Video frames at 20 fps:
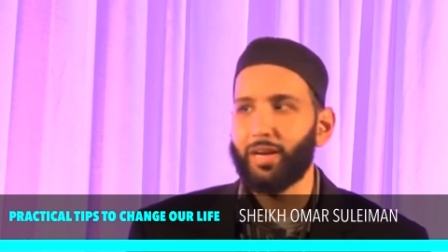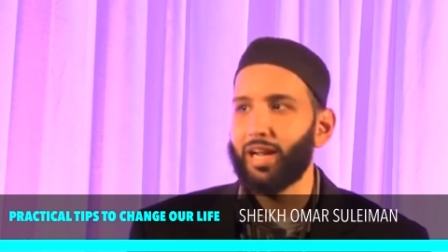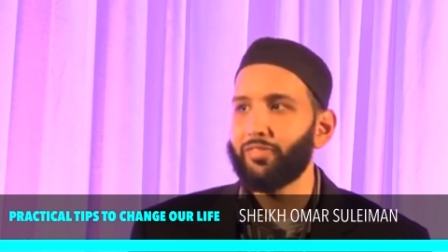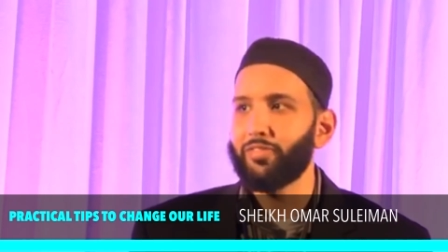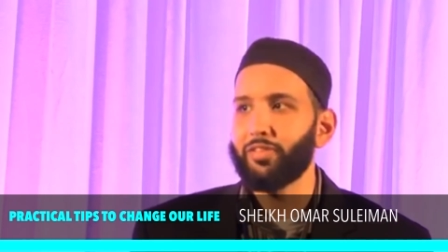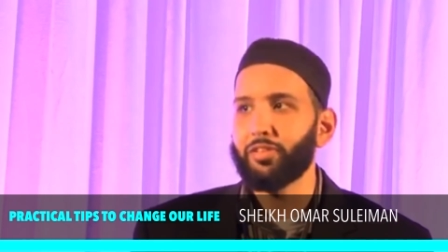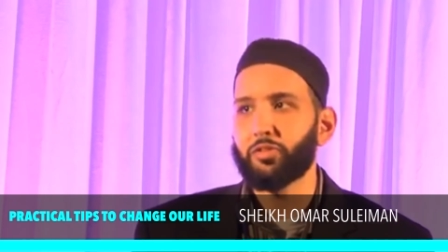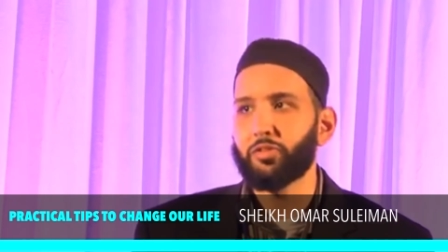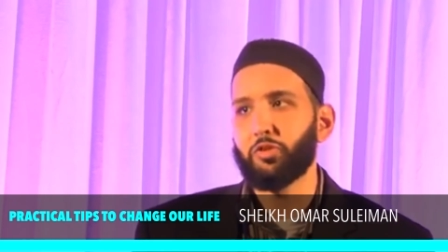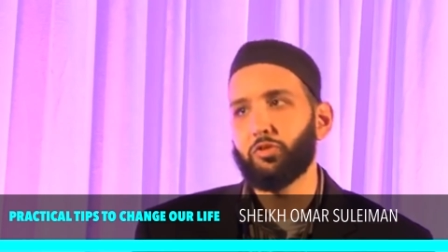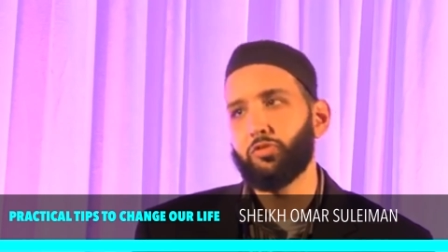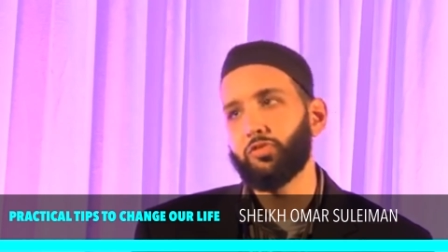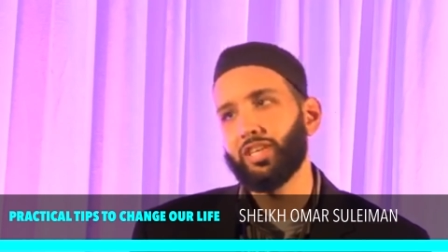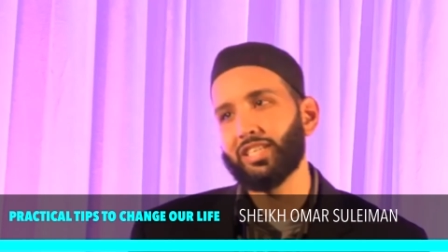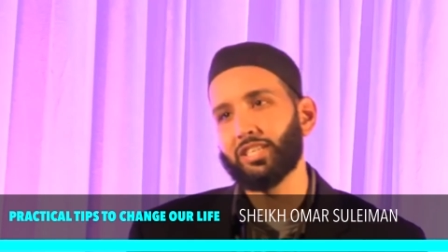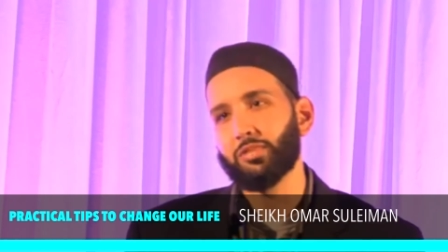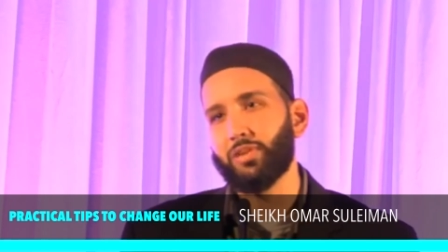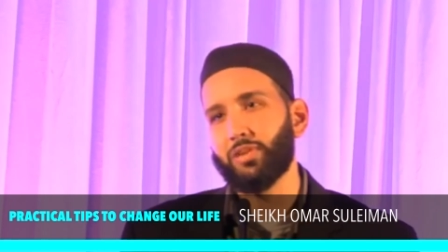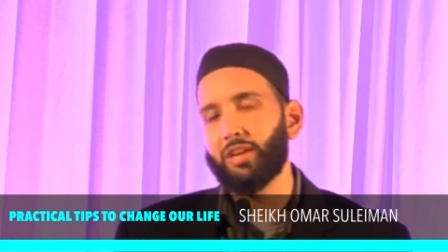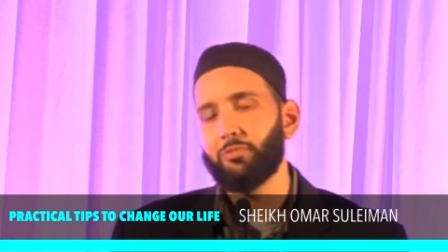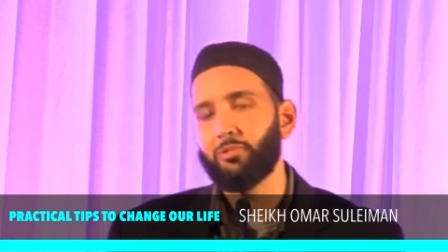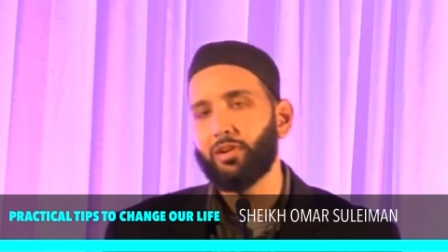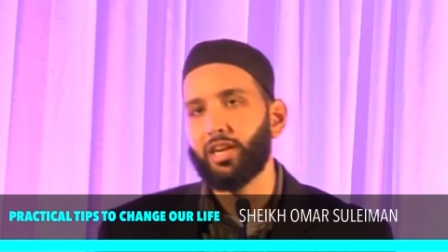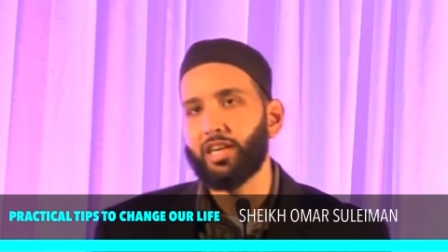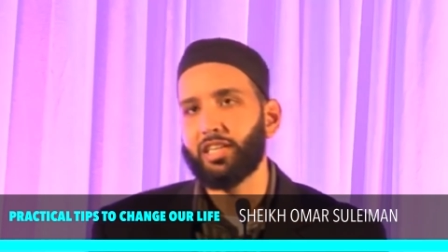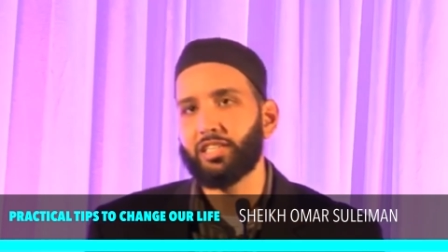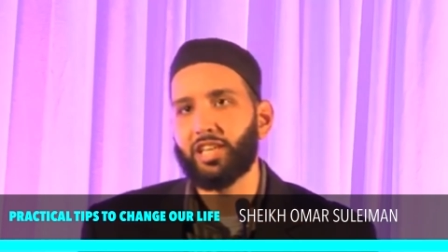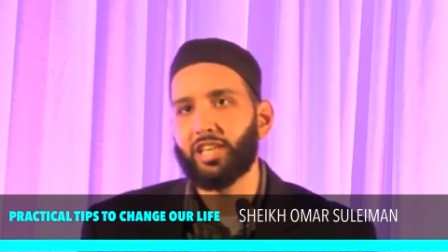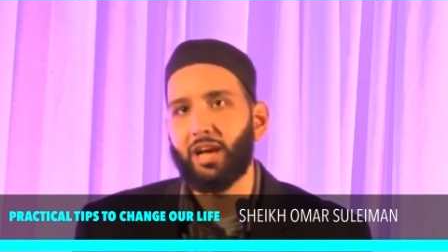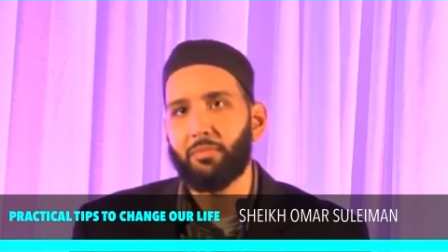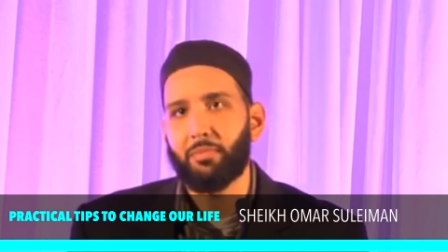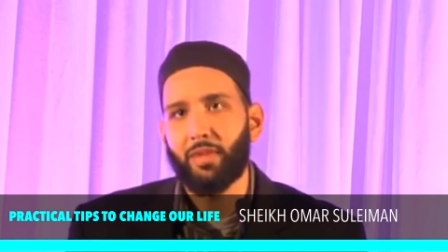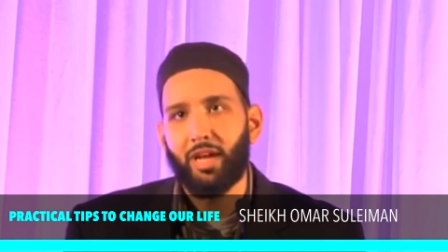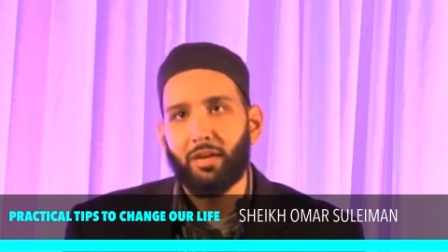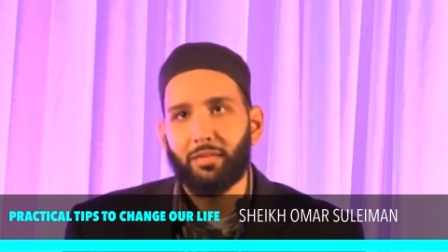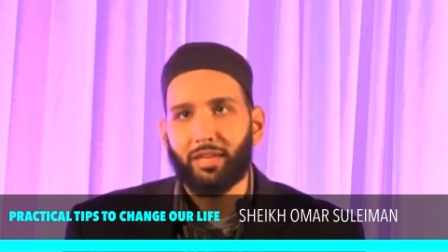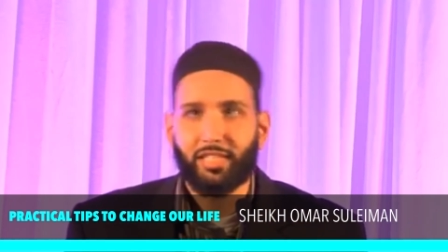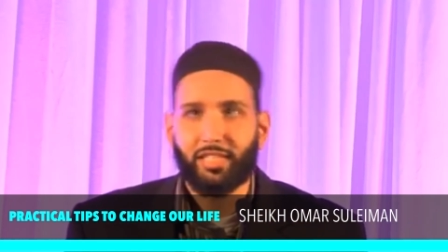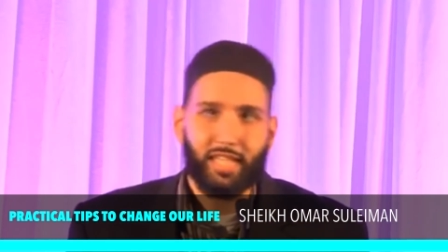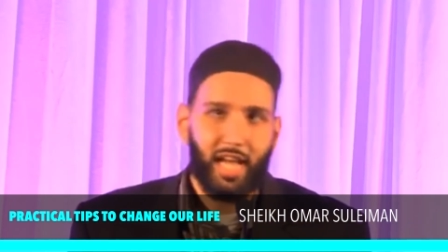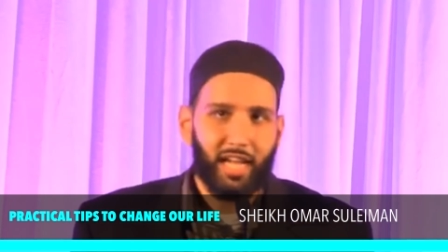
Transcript: I feel two faced when I wear hijab because